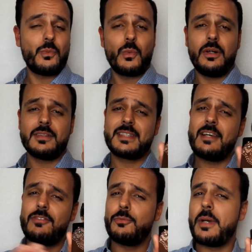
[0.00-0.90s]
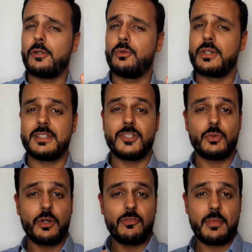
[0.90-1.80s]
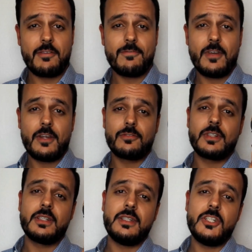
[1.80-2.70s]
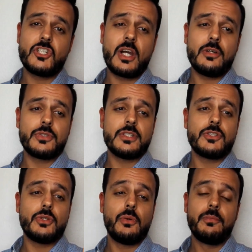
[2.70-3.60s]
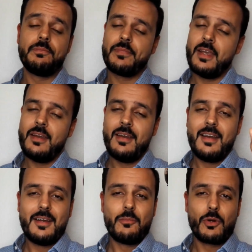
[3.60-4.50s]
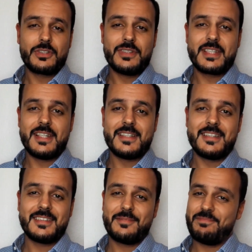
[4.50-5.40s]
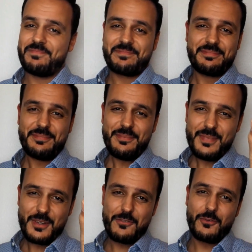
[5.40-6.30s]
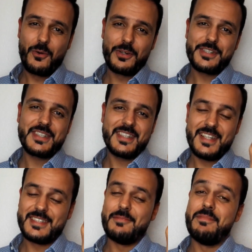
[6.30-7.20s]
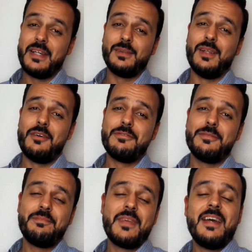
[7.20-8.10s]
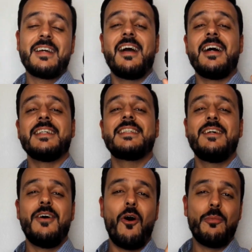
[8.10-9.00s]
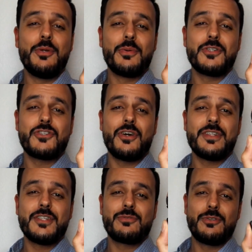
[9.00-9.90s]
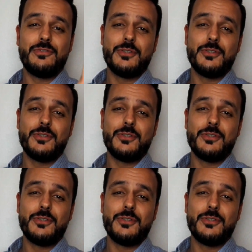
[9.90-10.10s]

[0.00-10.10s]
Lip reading: Well, Stephane Humbert, it's one of my favorite niche houses, so Mortal Skin, of course, it's a big love. Guys, hope you enjoyed this review.